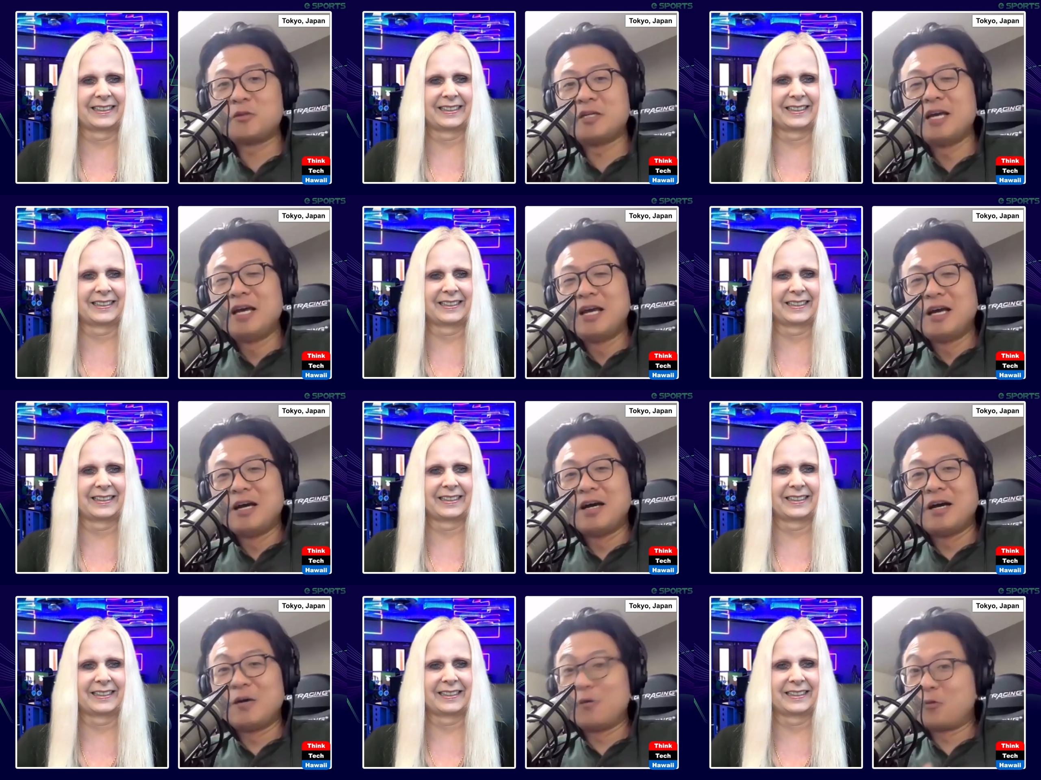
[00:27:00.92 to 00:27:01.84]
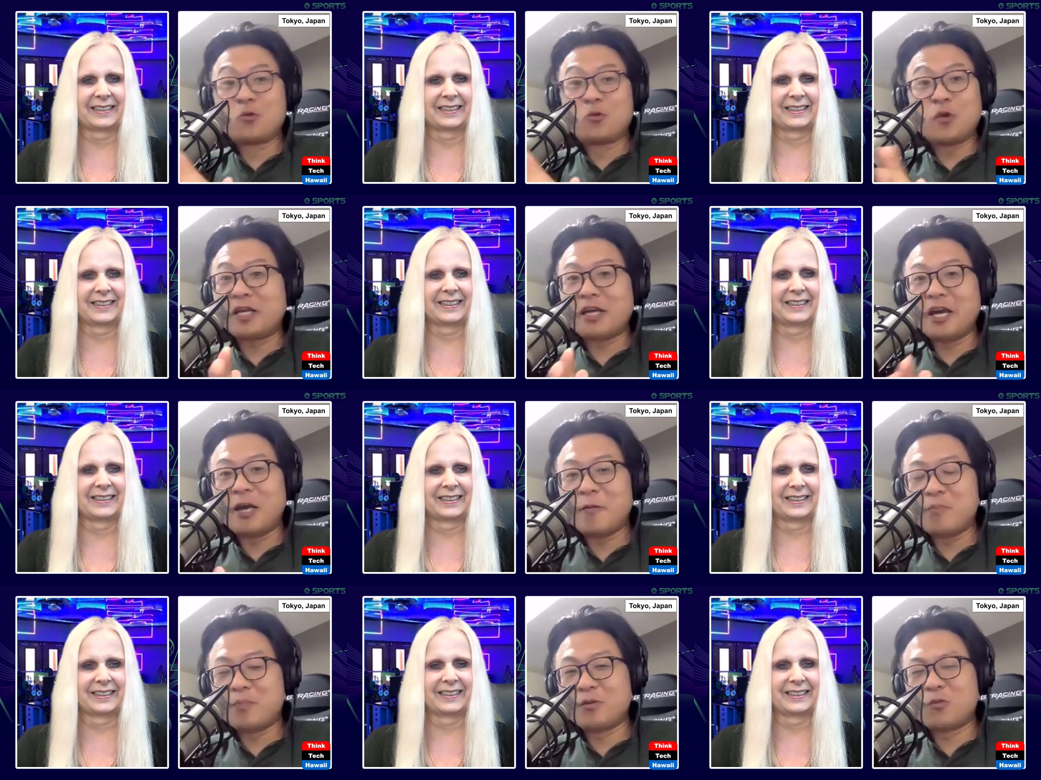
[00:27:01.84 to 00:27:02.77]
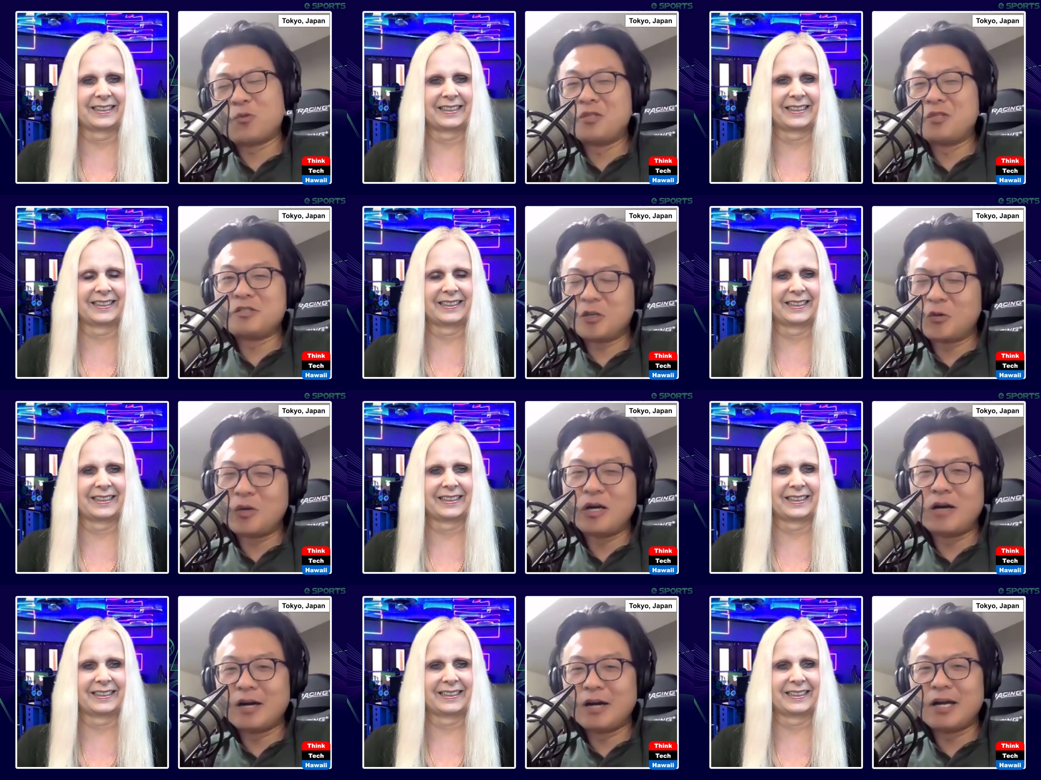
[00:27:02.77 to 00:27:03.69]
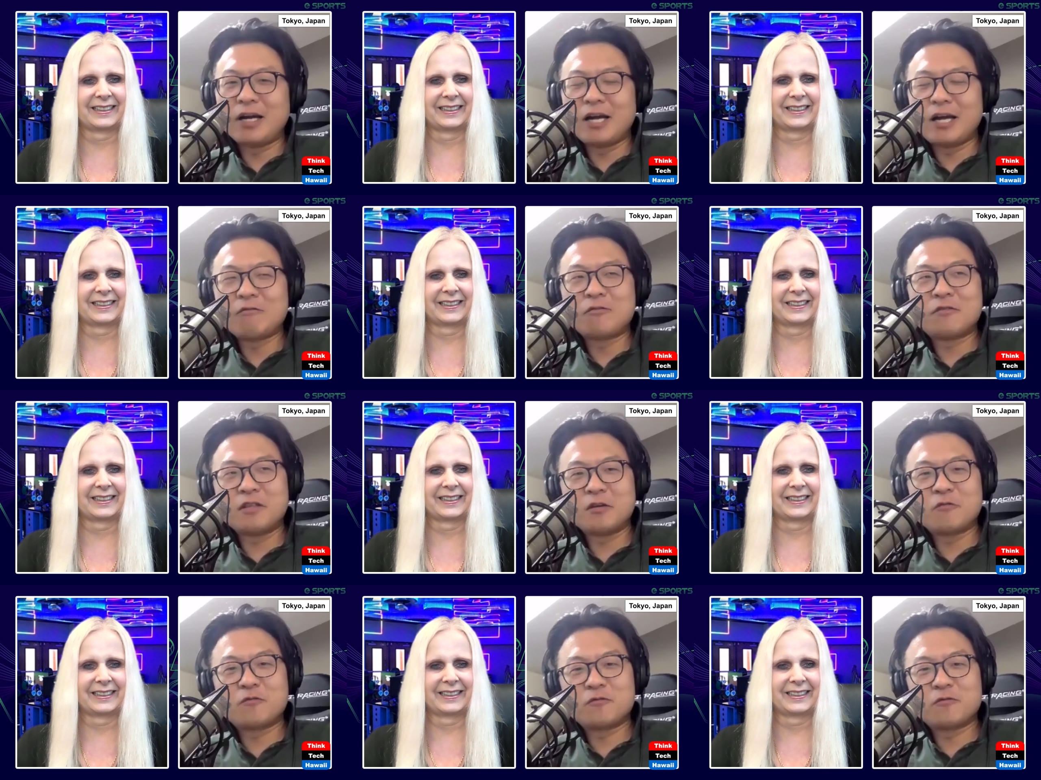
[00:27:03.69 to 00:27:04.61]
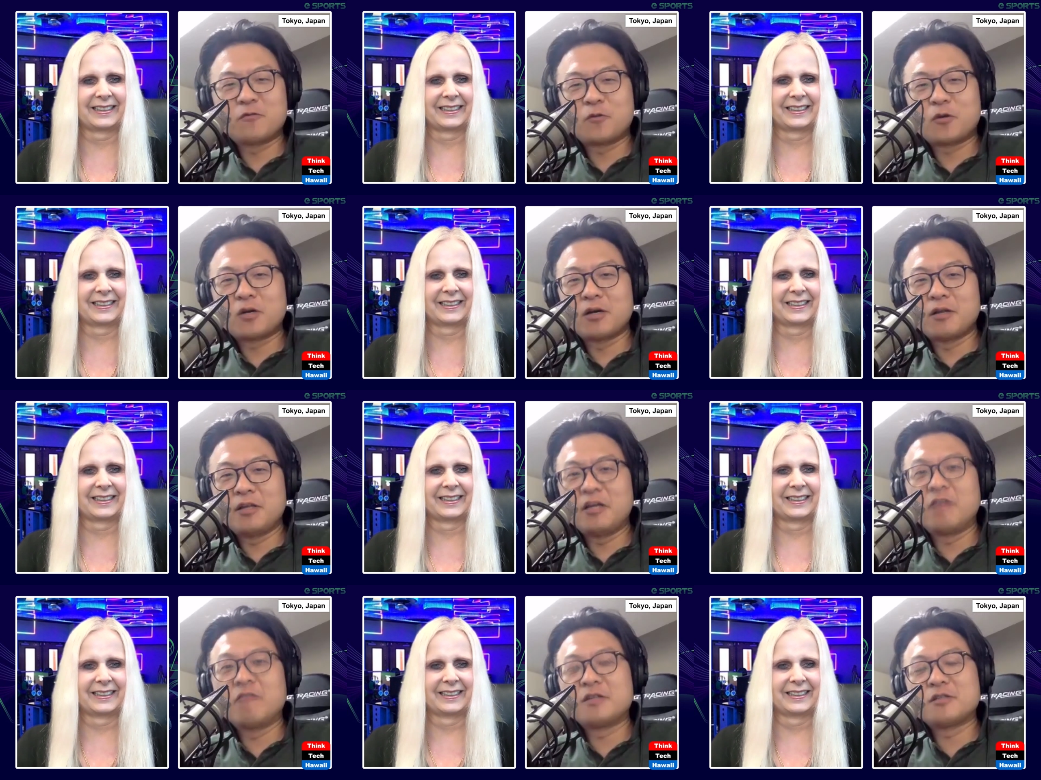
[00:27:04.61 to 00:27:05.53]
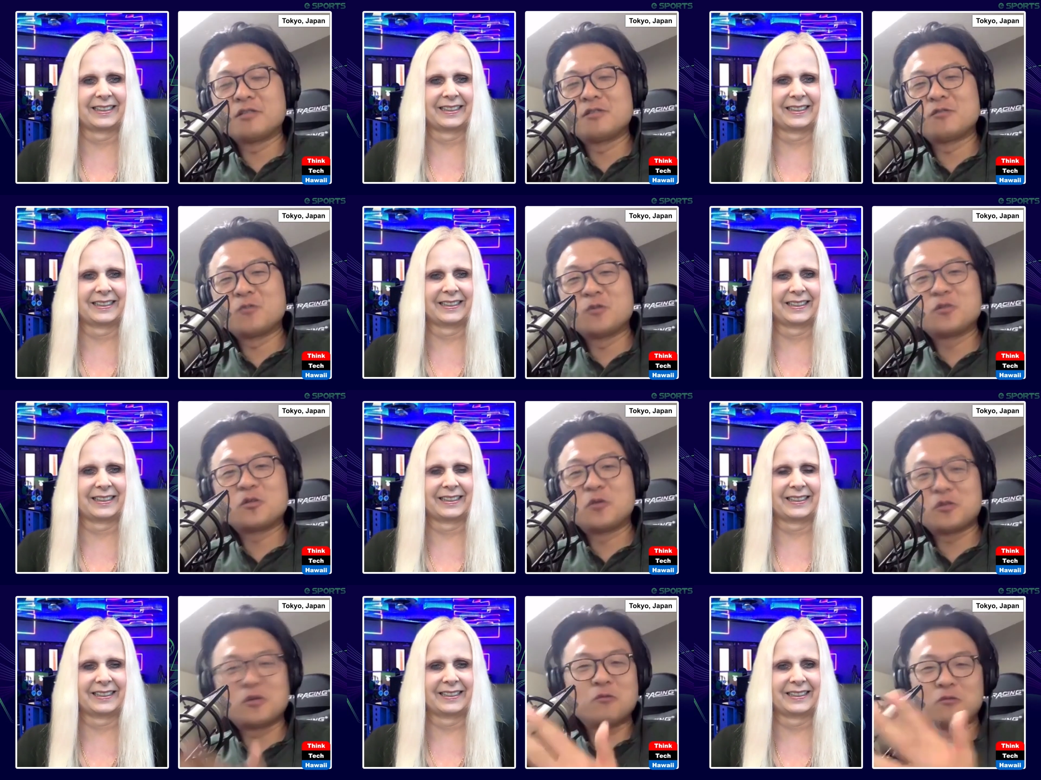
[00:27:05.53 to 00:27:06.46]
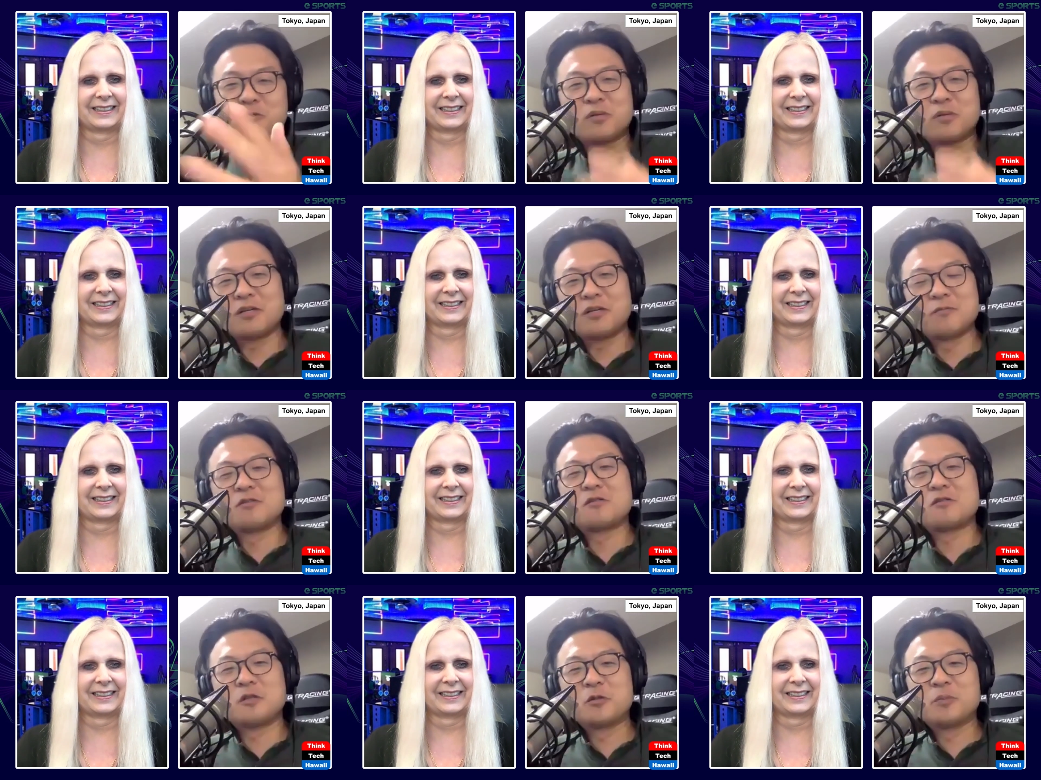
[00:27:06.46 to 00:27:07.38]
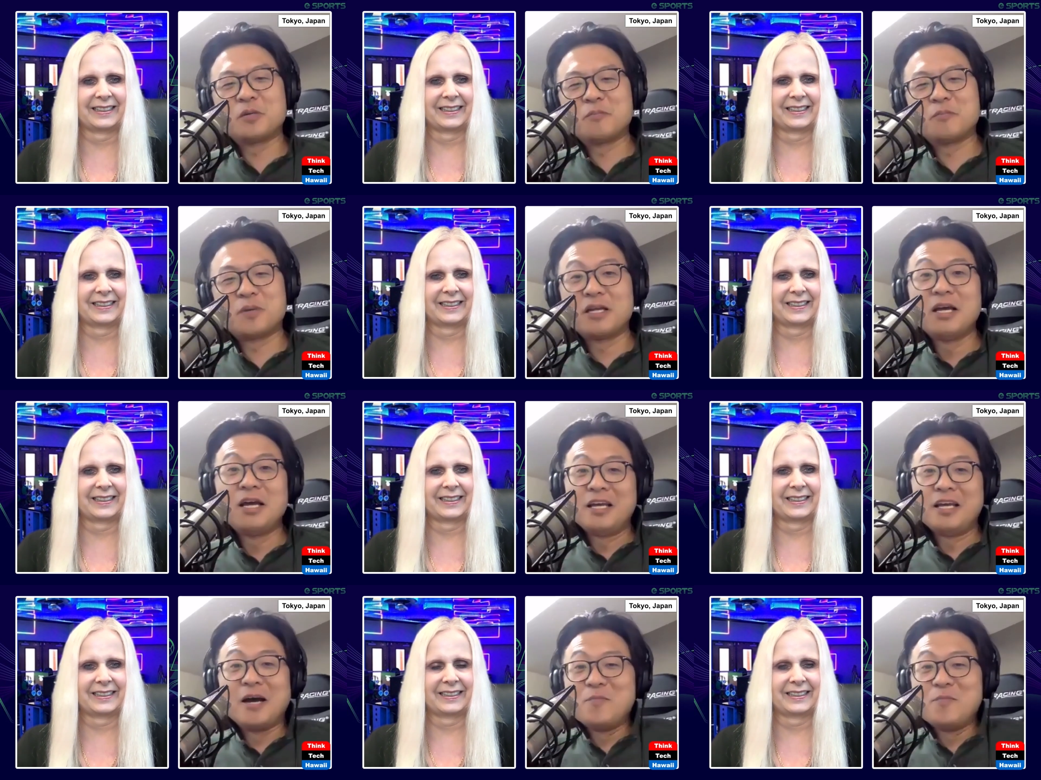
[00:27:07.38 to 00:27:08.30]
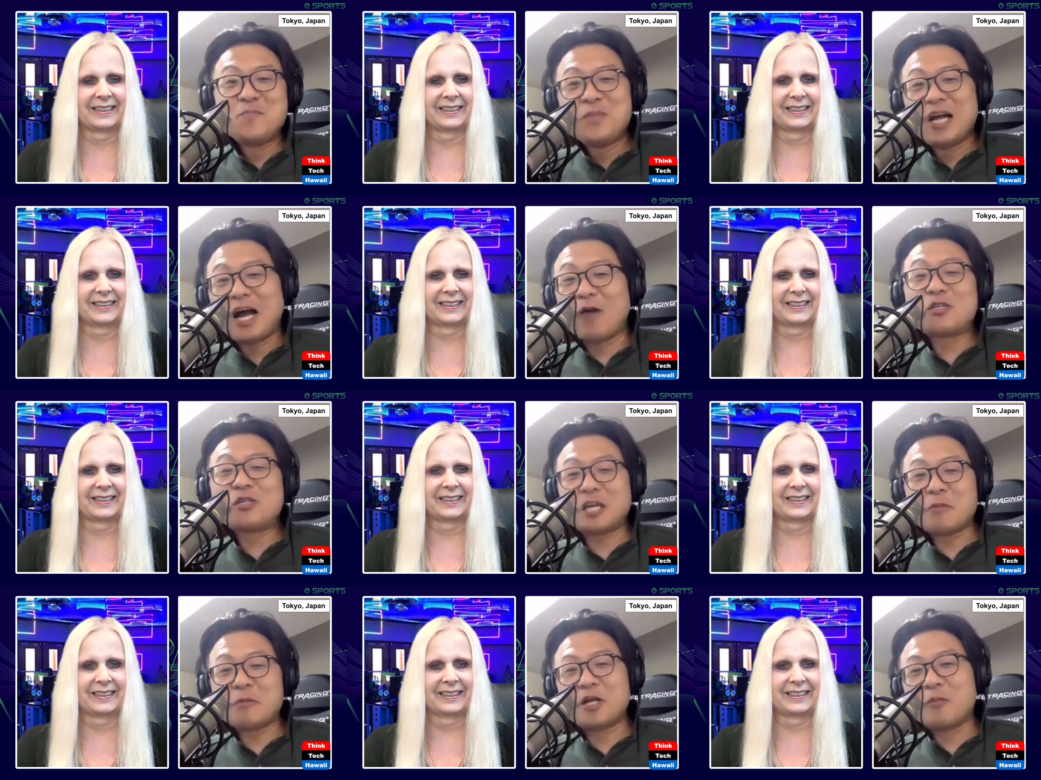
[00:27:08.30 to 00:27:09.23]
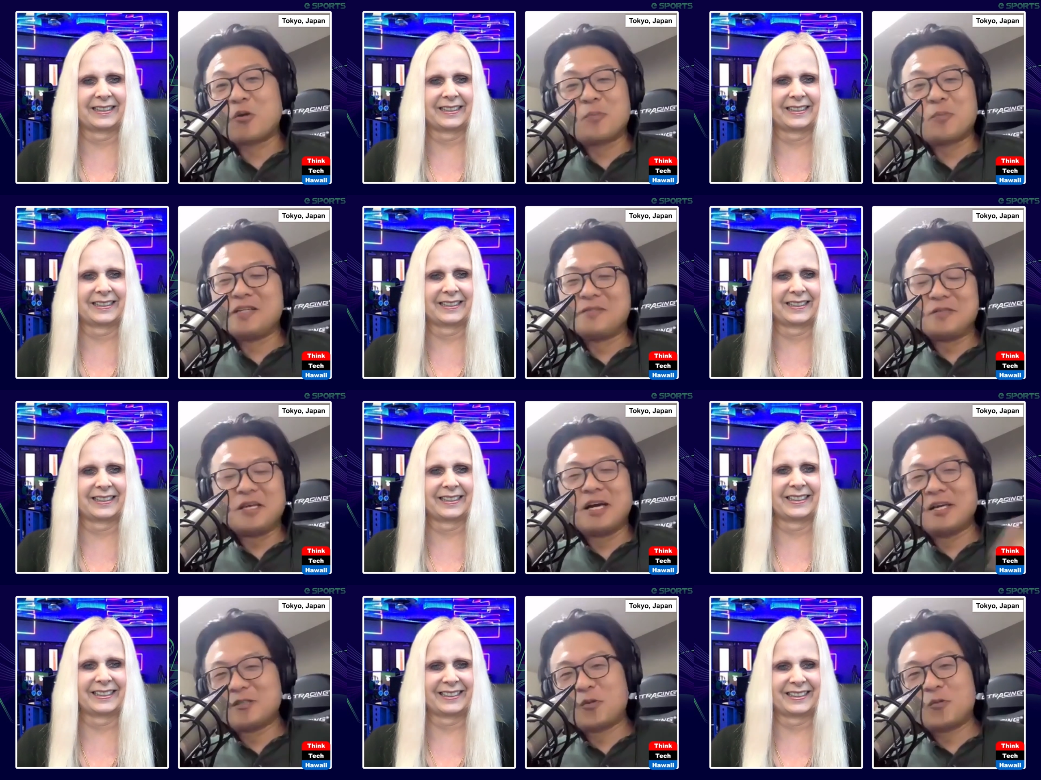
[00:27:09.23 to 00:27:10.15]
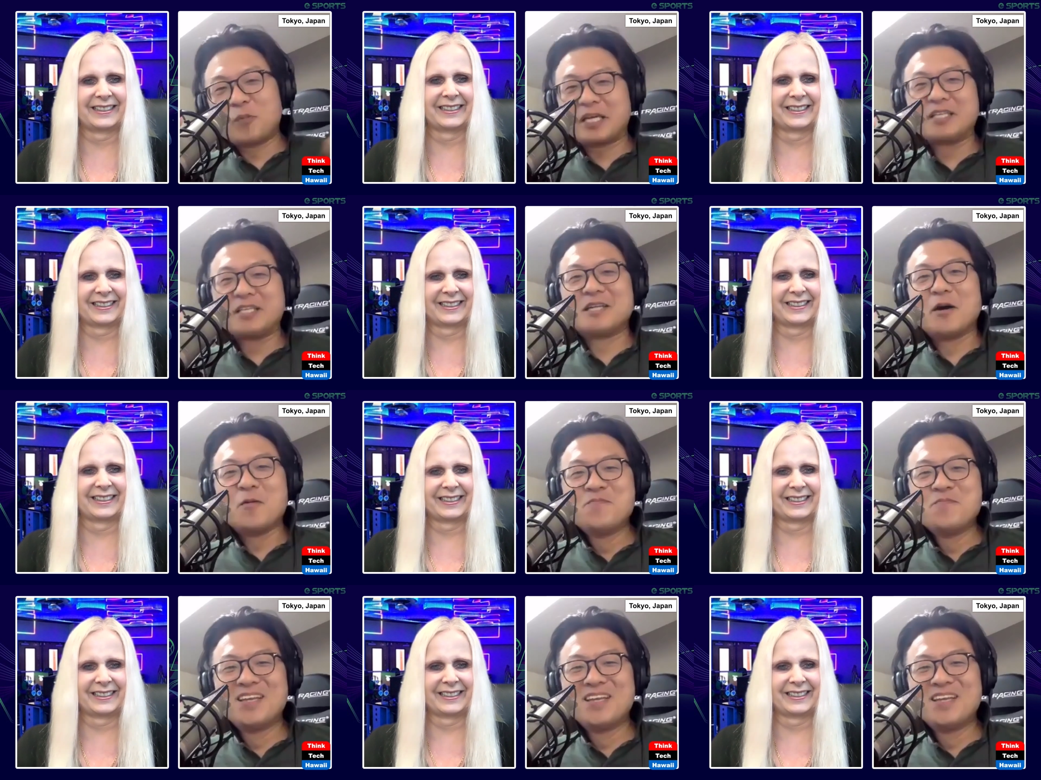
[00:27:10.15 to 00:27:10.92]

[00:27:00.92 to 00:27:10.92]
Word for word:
Speaker 1: it. Great game. Once in a while, I have a thing for League of Legends once in a while, so I'll play just a little bit. But yeah. I wish I can play more, but yeah, it's more my kids now.